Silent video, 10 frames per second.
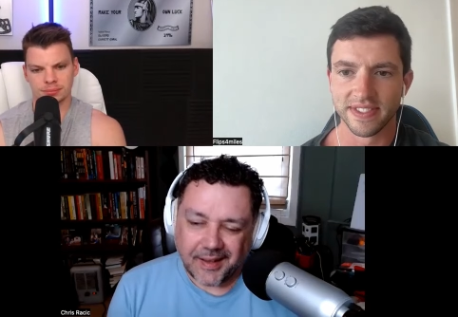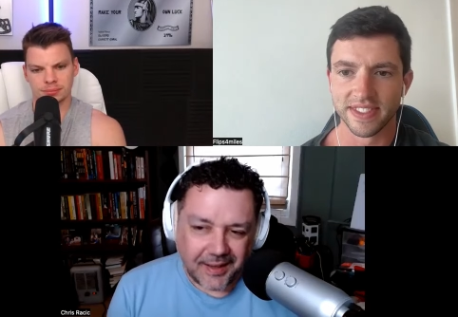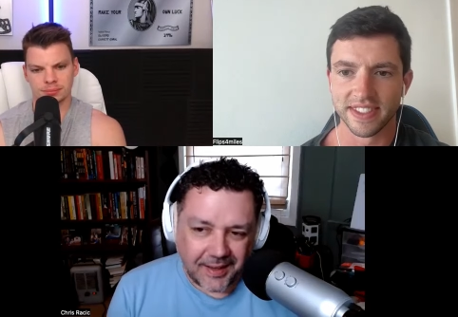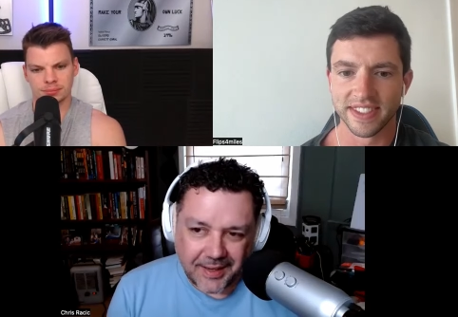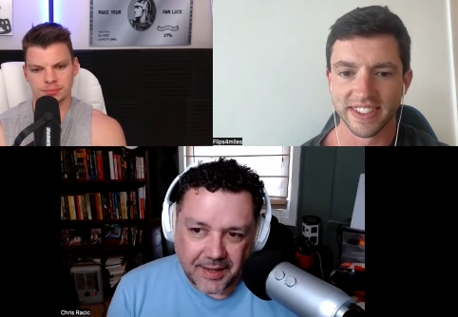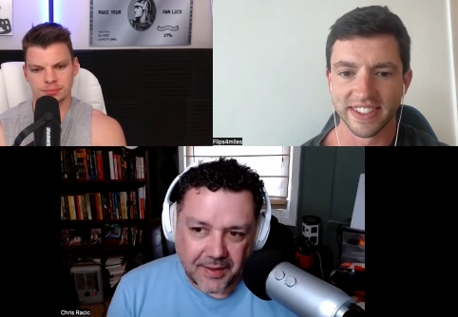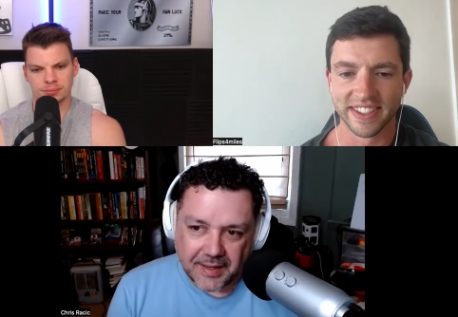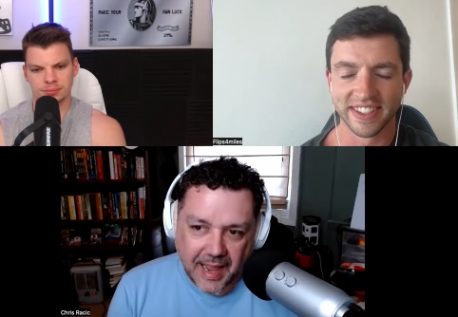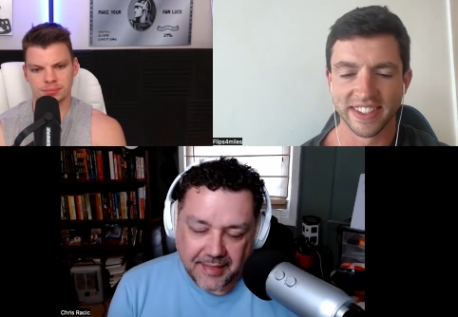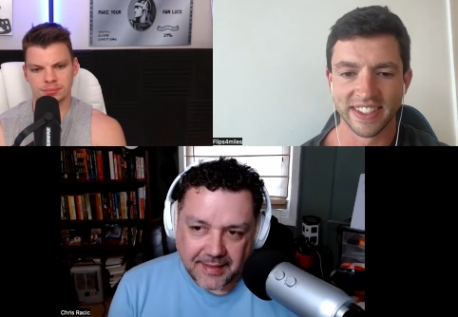Speaker 1: eh, you know,
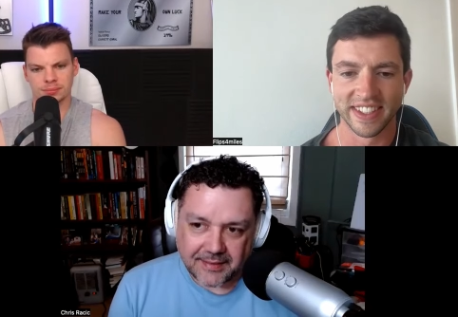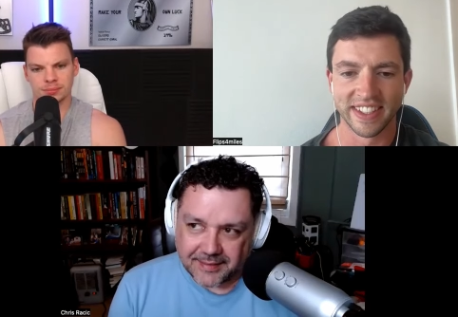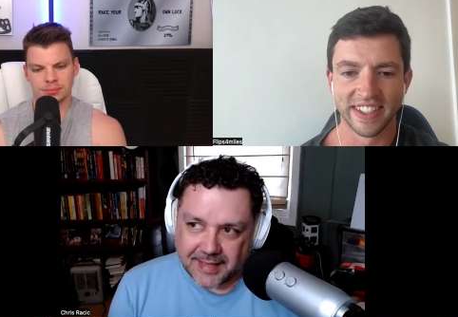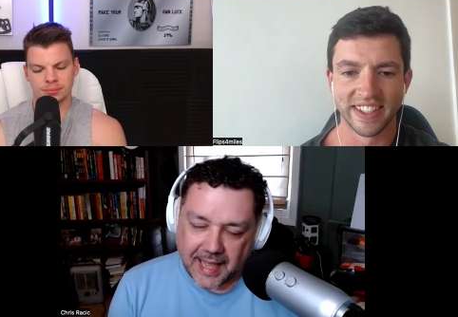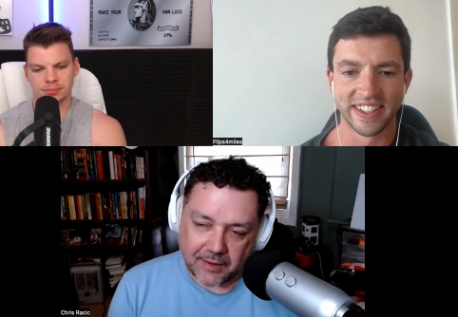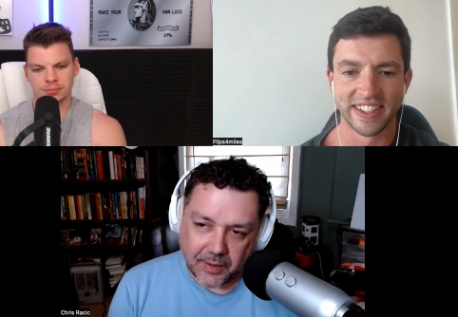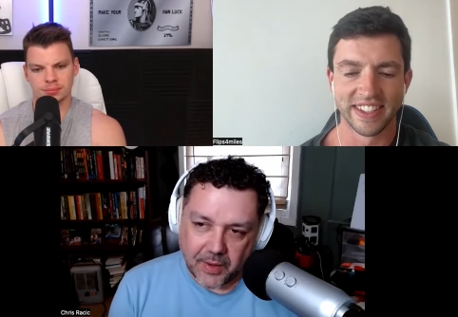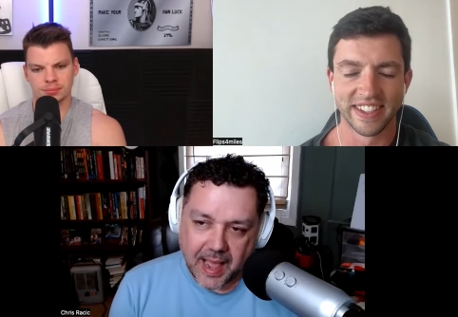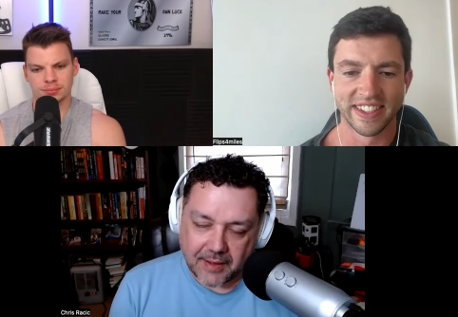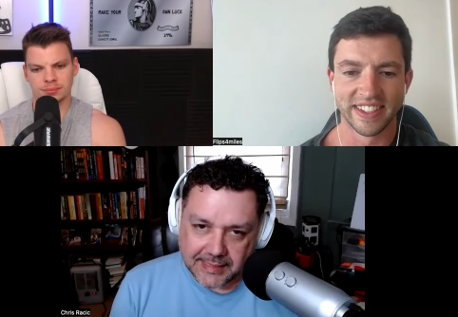eh, I think I don't
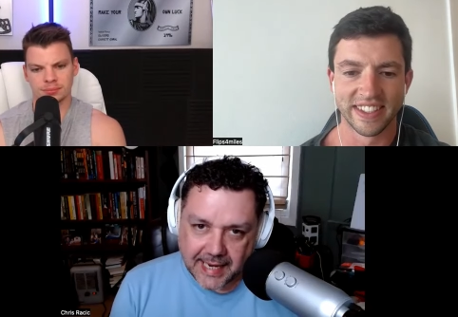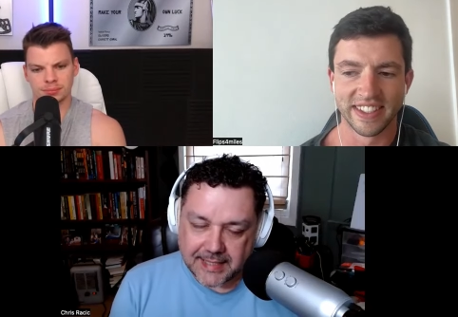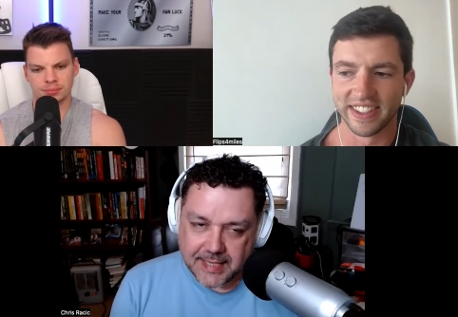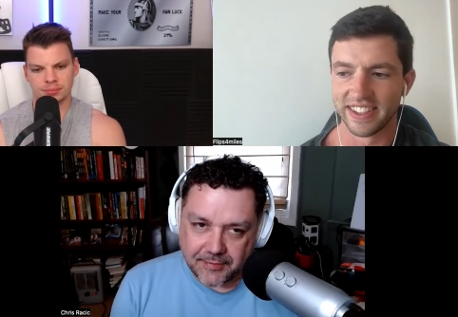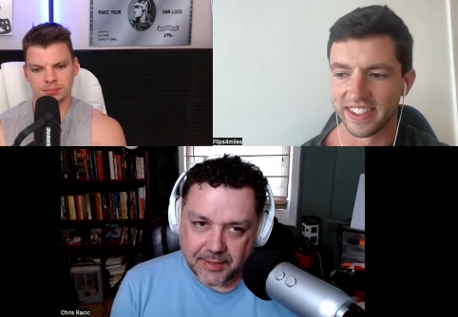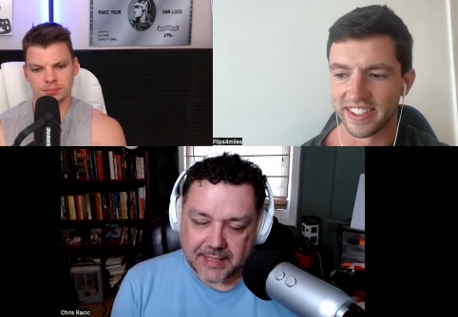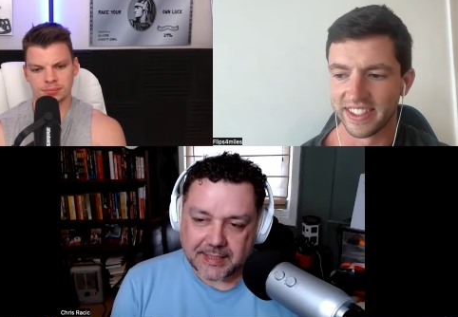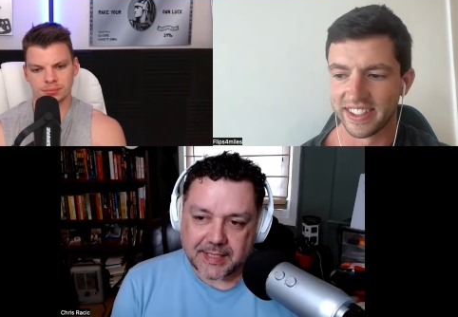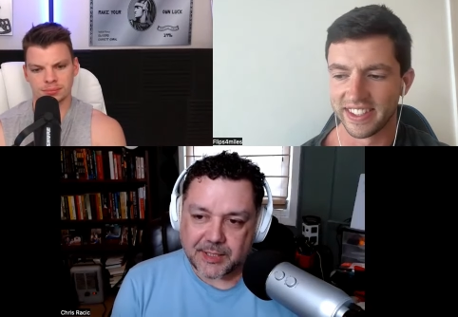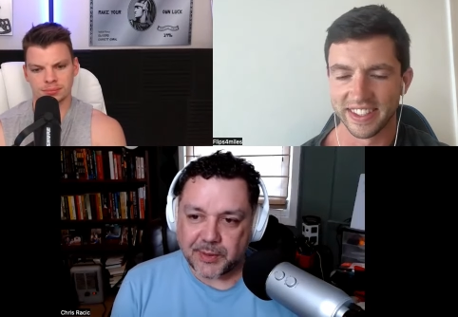know how scientific
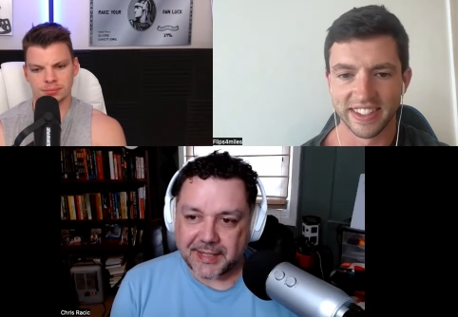this is,